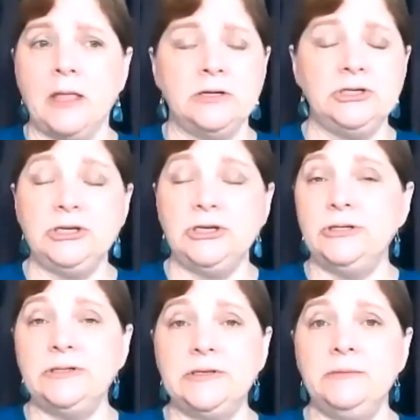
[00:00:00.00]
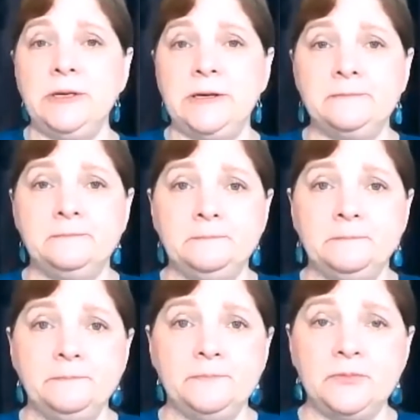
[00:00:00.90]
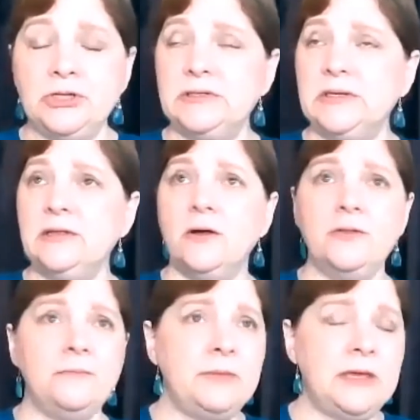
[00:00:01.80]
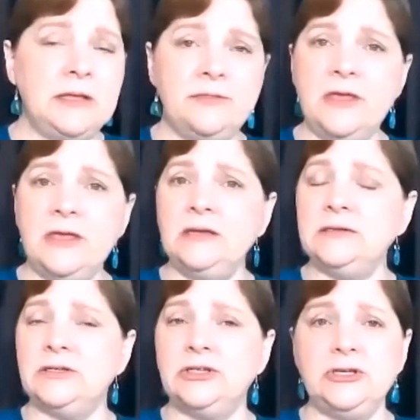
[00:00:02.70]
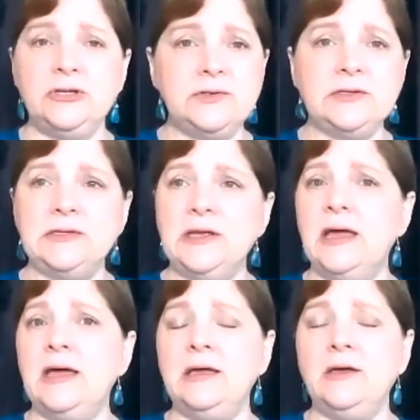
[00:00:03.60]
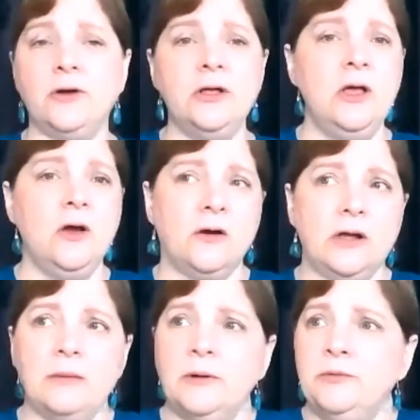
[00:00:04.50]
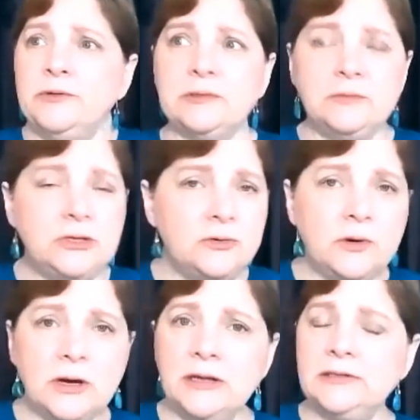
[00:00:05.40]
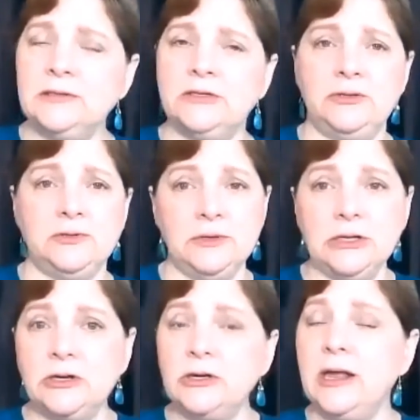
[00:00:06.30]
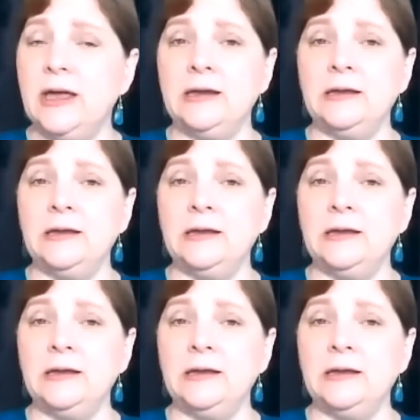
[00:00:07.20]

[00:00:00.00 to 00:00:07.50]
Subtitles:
she couldn't zing me. She could say all the mean things that she used to say or come up with some new ones, and she was really good at